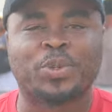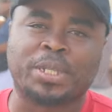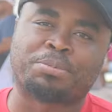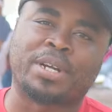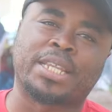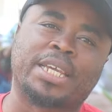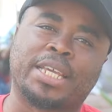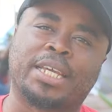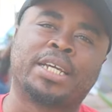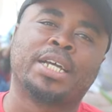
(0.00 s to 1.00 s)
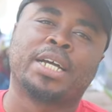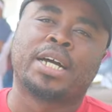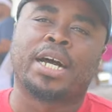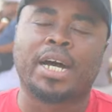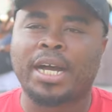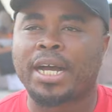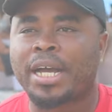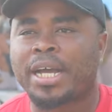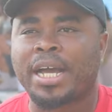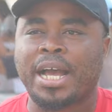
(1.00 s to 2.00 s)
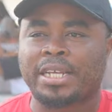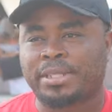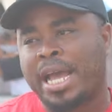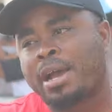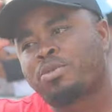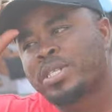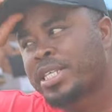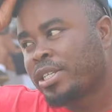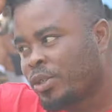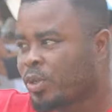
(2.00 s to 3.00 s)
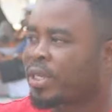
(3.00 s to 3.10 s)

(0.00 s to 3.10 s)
with a brother here. I wouldn't say you look